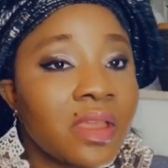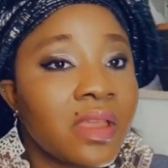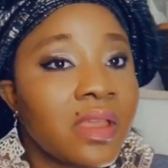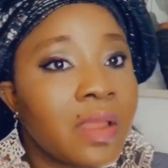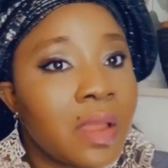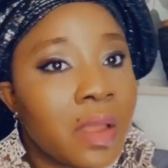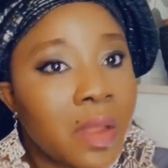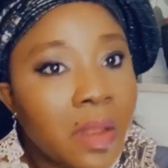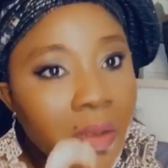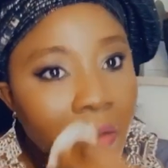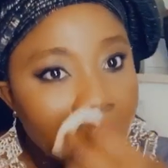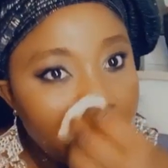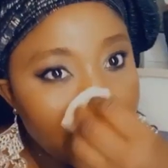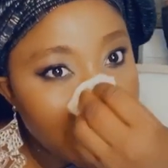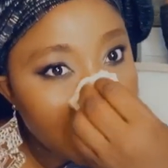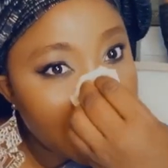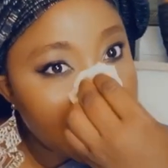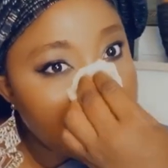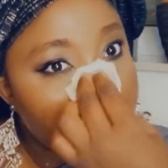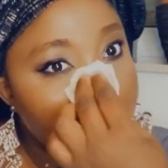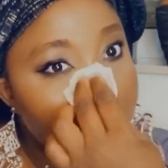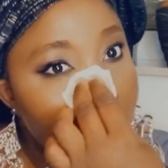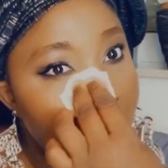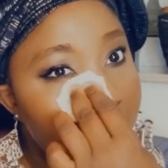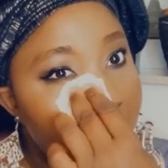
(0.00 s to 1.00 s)
The
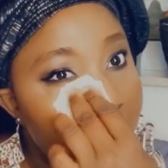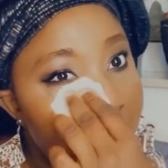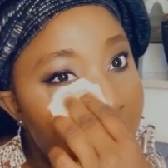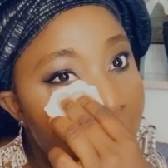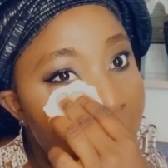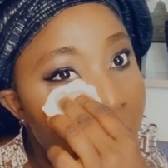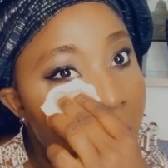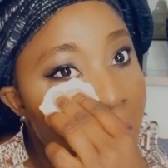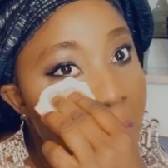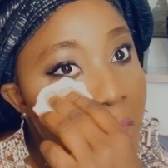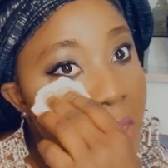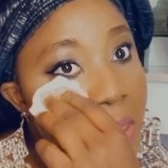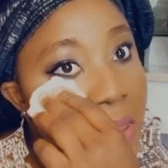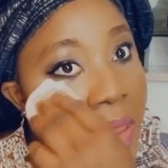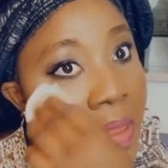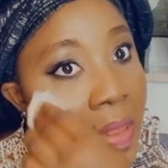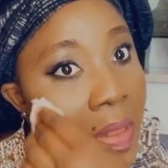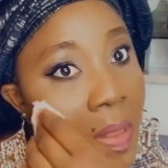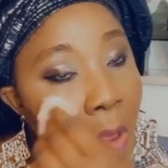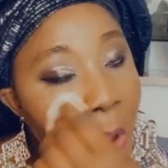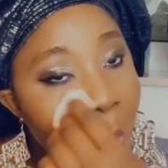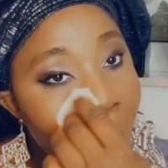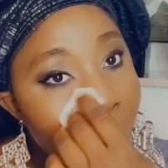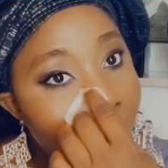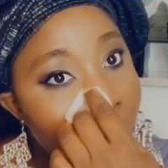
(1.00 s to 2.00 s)
smell is not
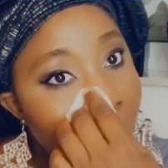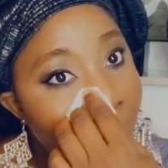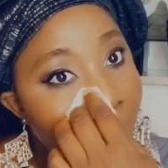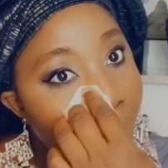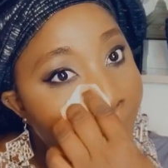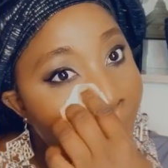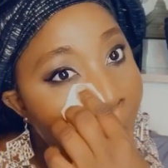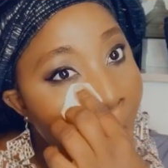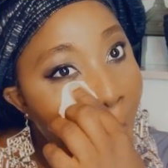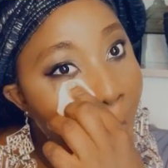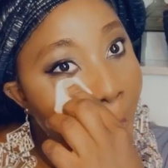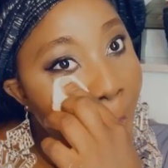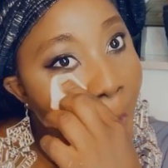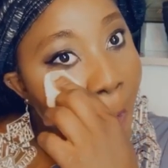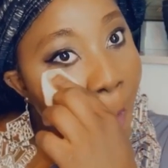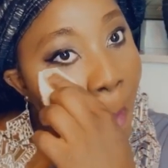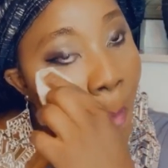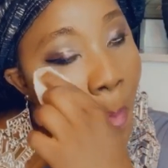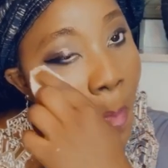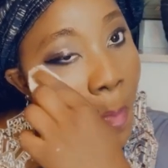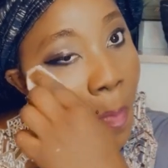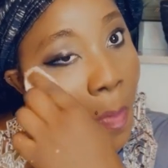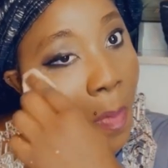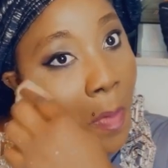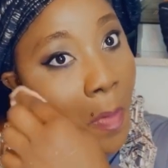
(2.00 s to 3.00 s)
a
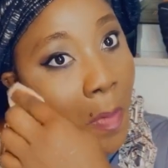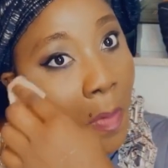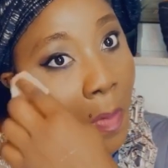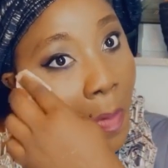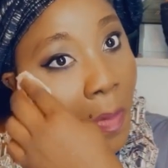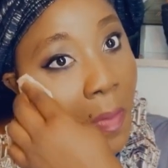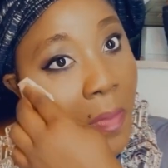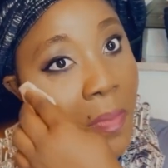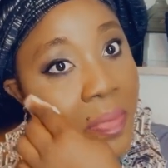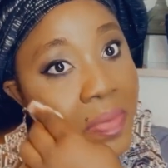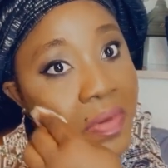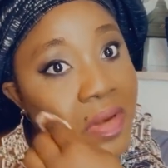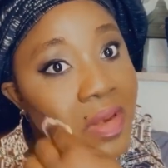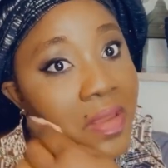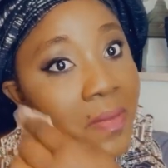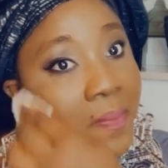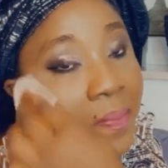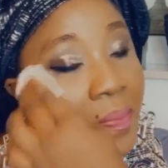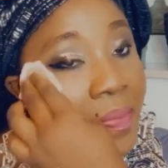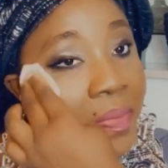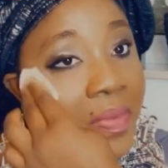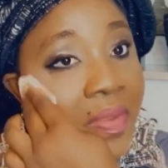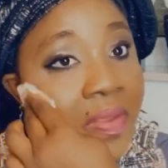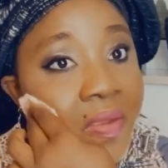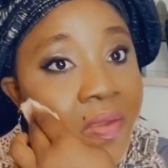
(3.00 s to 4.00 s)
problem,
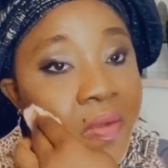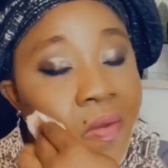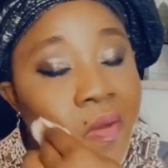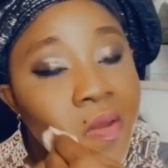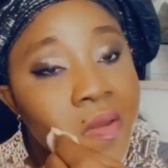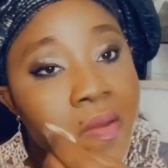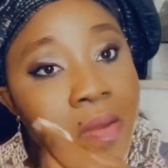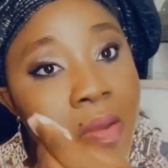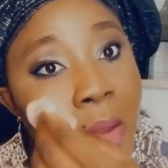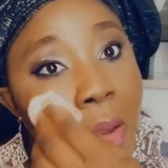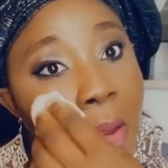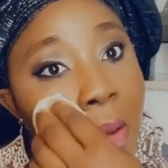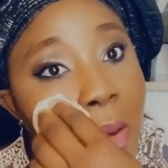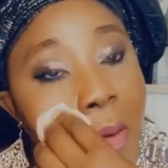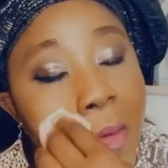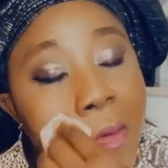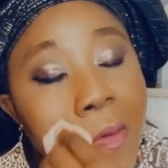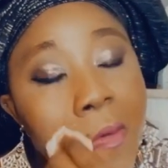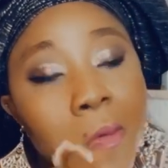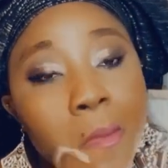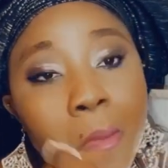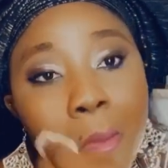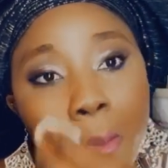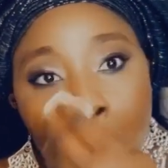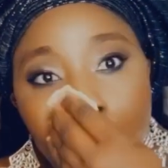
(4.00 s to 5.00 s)
you know.
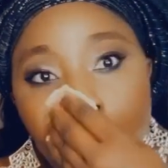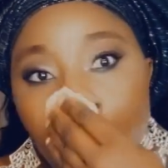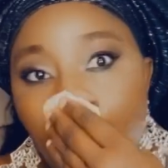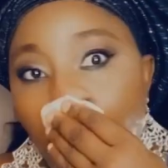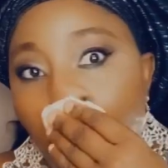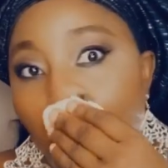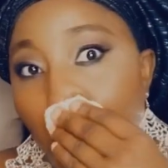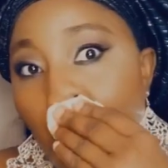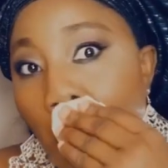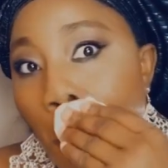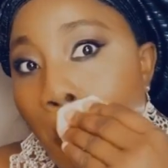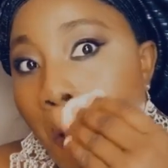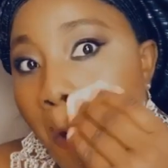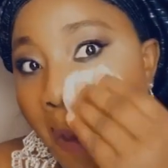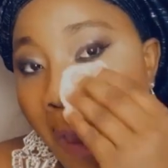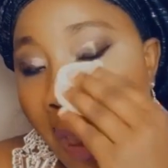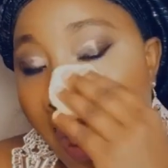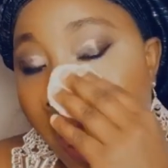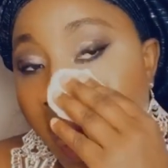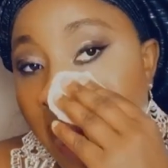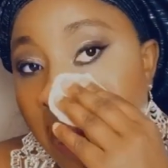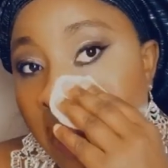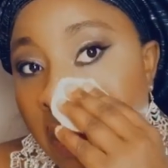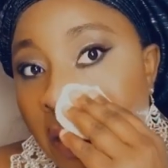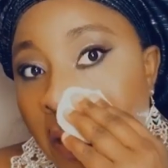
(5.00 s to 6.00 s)

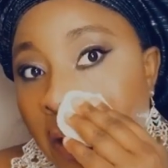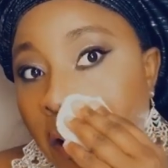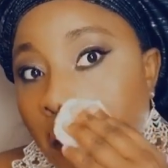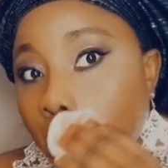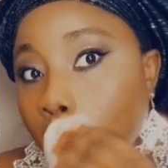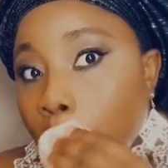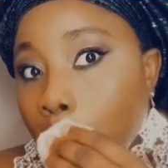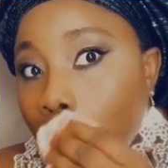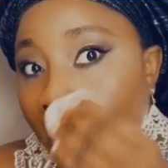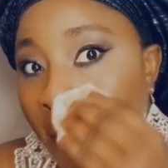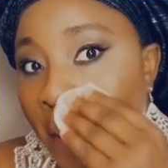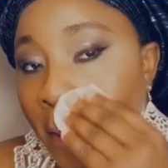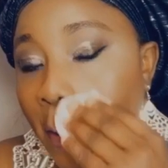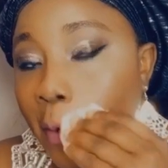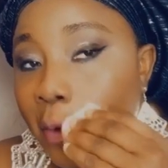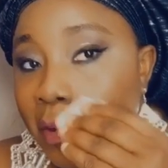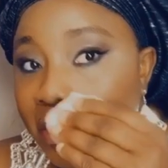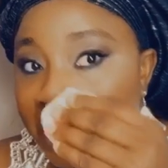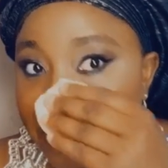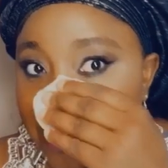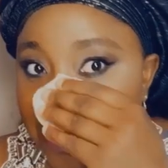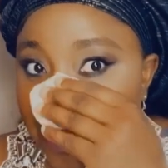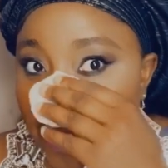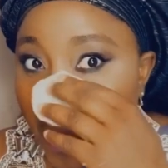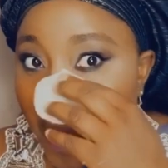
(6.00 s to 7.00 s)
And it
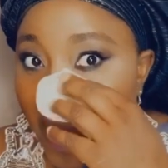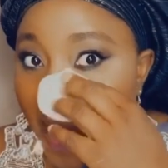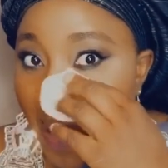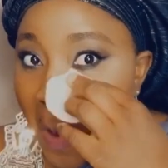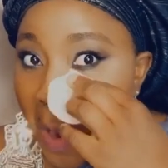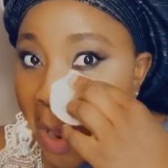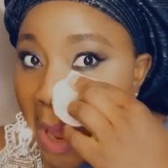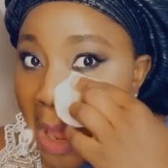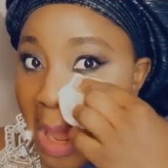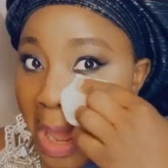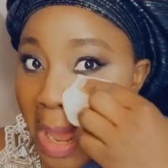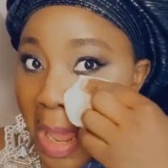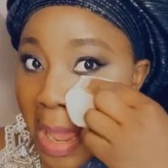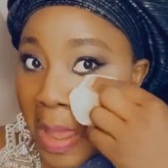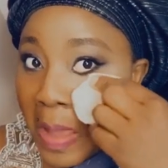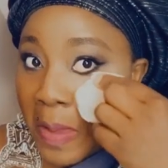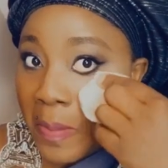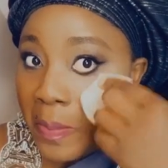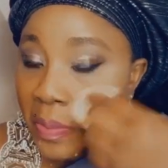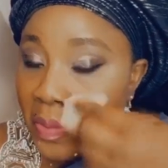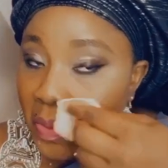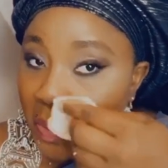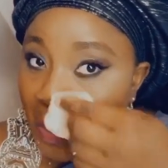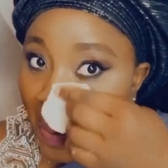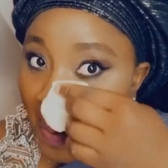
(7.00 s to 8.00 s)
also helps
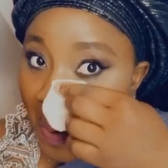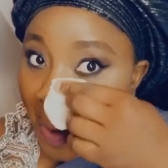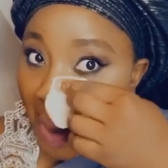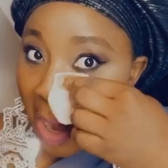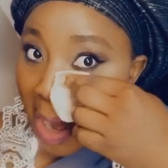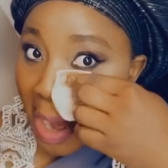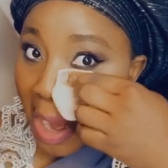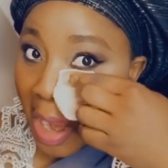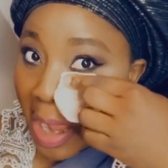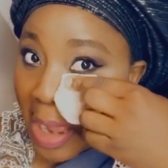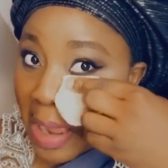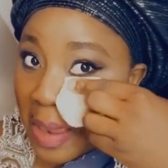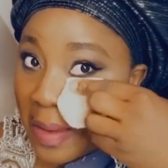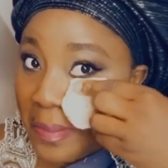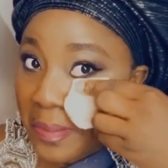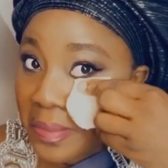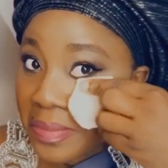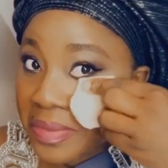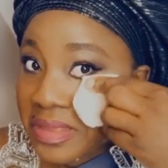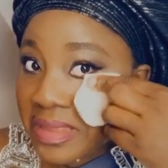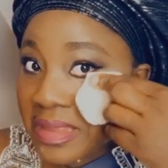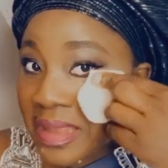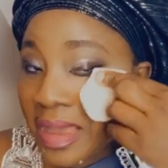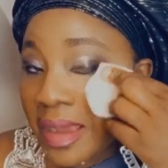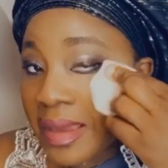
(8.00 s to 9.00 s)
to calm
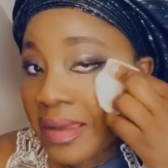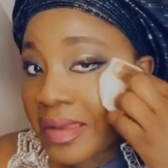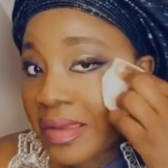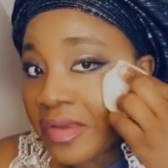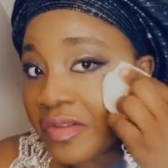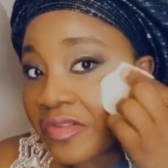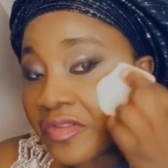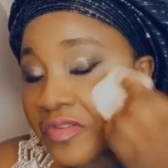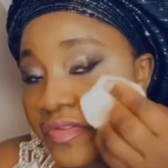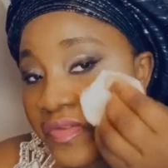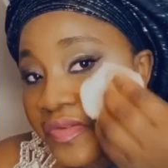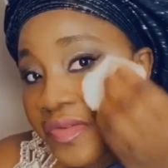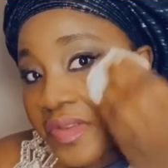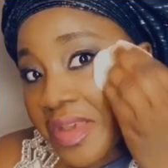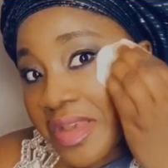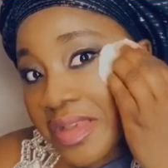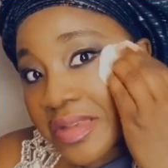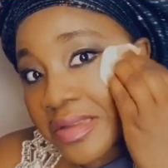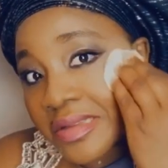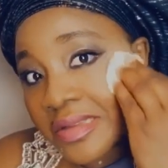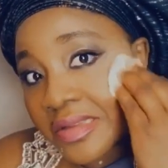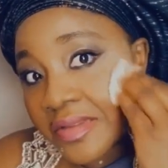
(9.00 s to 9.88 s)
down your face.